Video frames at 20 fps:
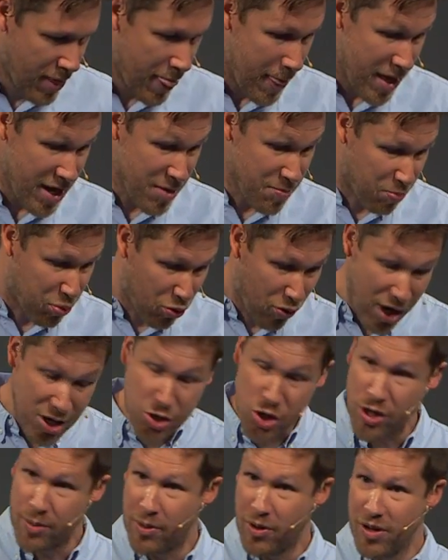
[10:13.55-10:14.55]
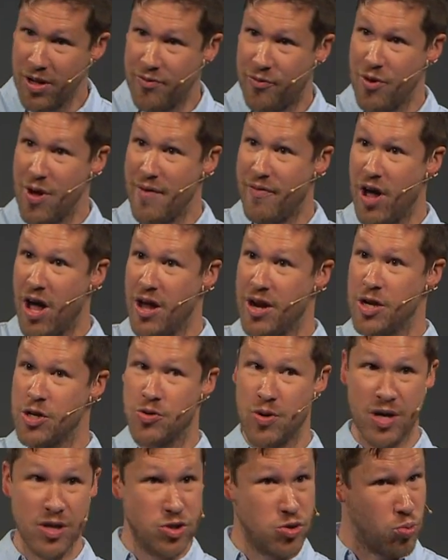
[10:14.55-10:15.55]
and impressionable, if we have
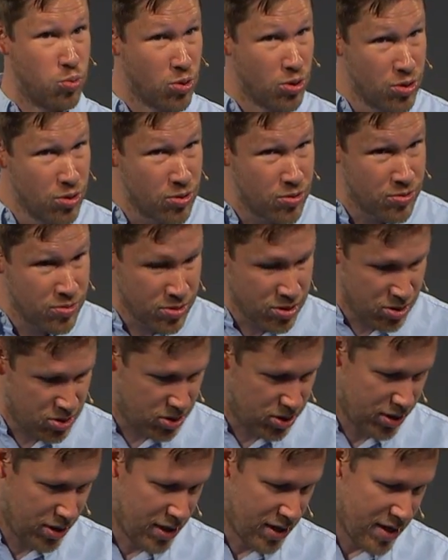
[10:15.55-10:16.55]
unaddressed wounds